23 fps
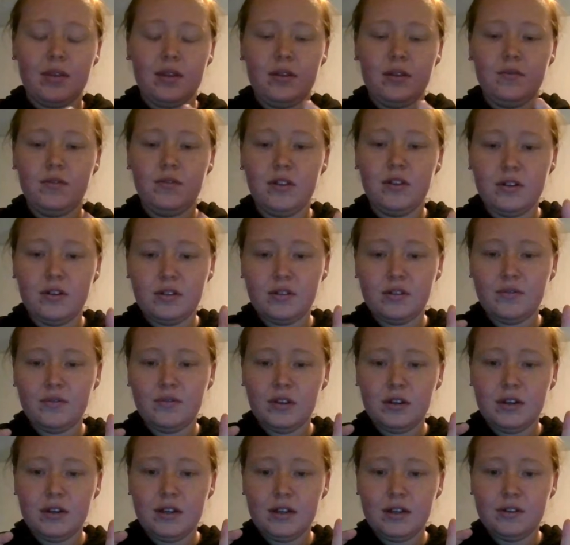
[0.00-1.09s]
For those of you
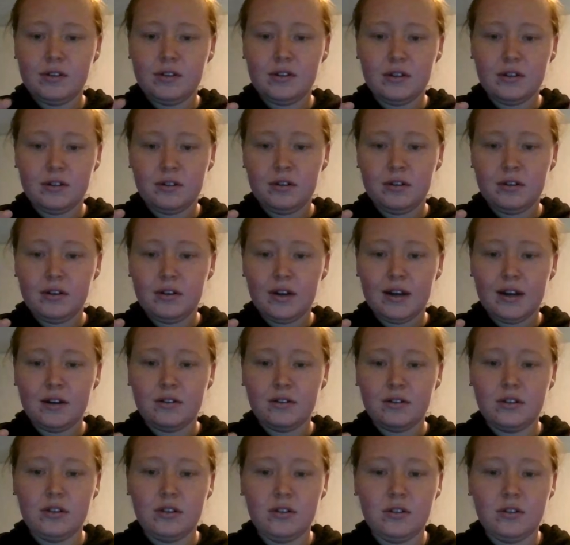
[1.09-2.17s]
who don't know how
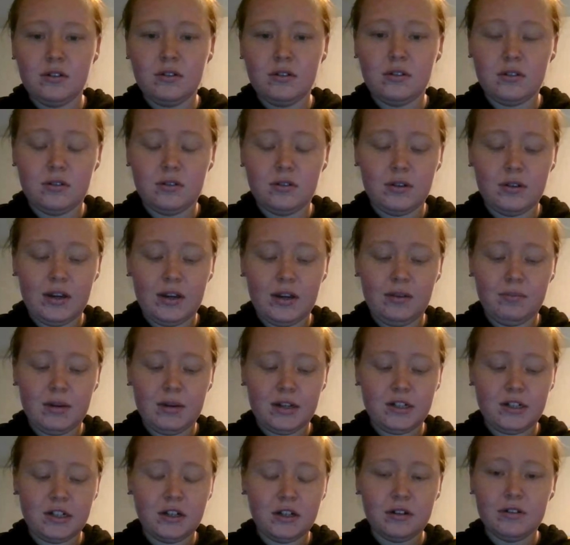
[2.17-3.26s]
to do a
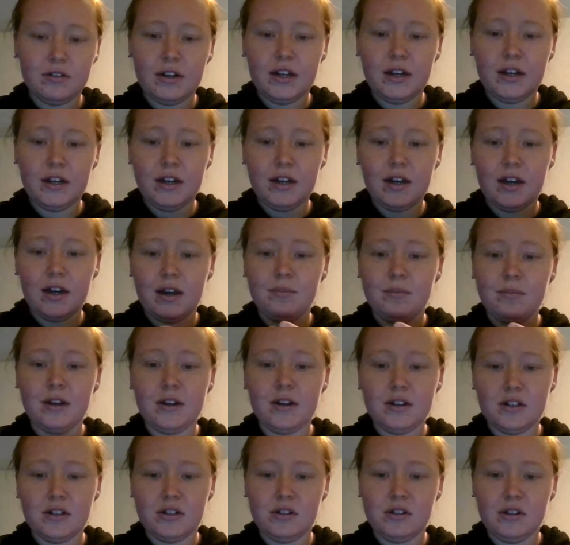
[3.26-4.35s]
magic ring, I'm going to
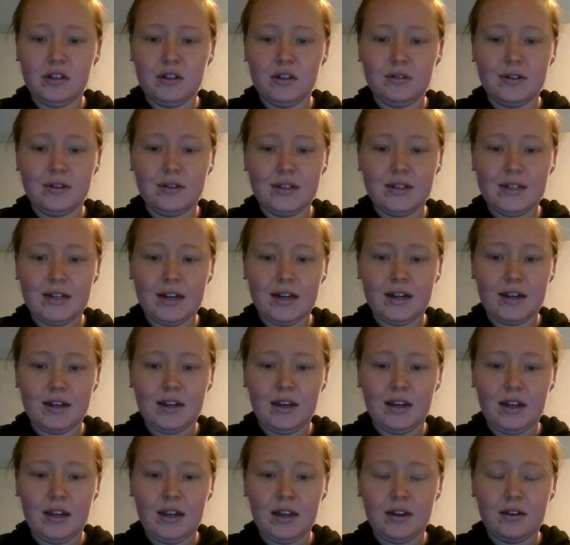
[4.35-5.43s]
show you a
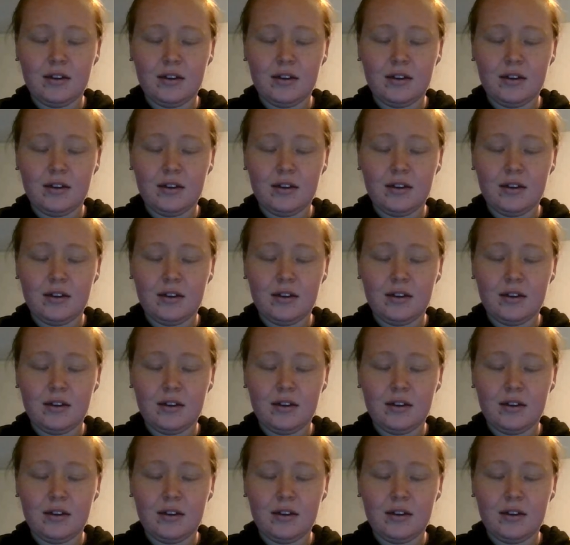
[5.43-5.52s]
technique,